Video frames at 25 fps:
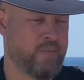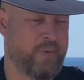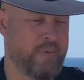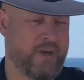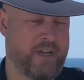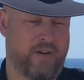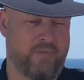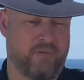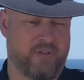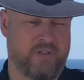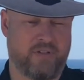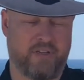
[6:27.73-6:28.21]

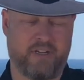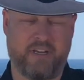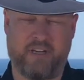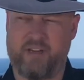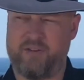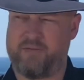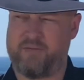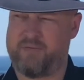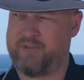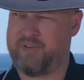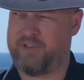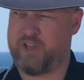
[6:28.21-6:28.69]
be
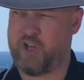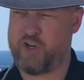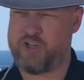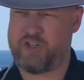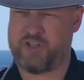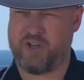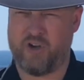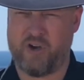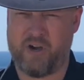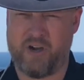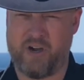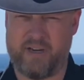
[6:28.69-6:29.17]
obviously low
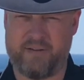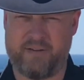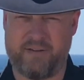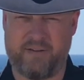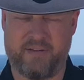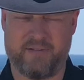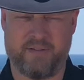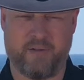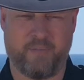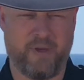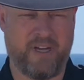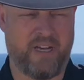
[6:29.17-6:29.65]
tide
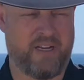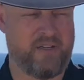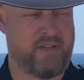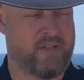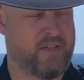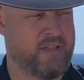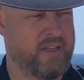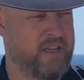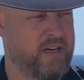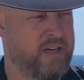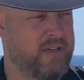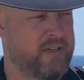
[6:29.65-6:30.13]
is the
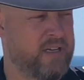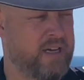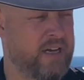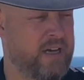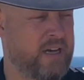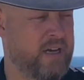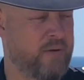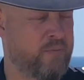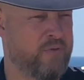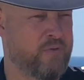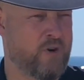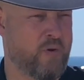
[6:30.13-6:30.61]
beach, and then
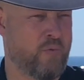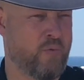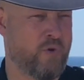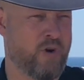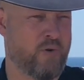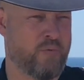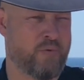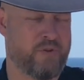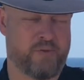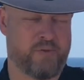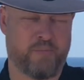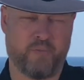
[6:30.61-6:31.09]
we've got
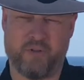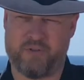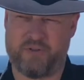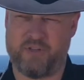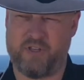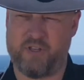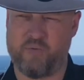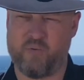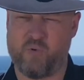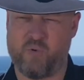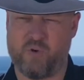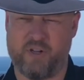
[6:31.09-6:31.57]
water response
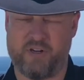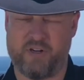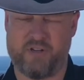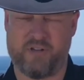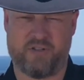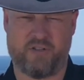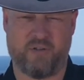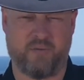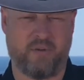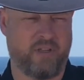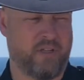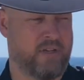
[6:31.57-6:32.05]
in the water
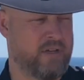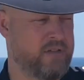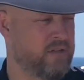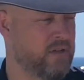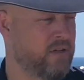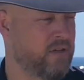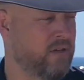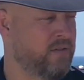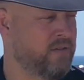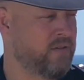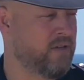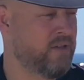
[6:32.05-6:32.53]
just doing those
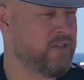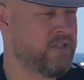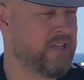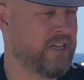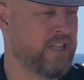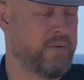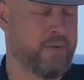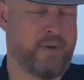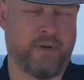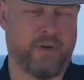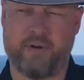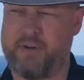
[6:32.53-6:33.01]

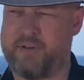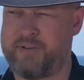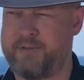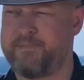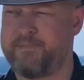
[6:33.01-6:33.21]
shallow areas.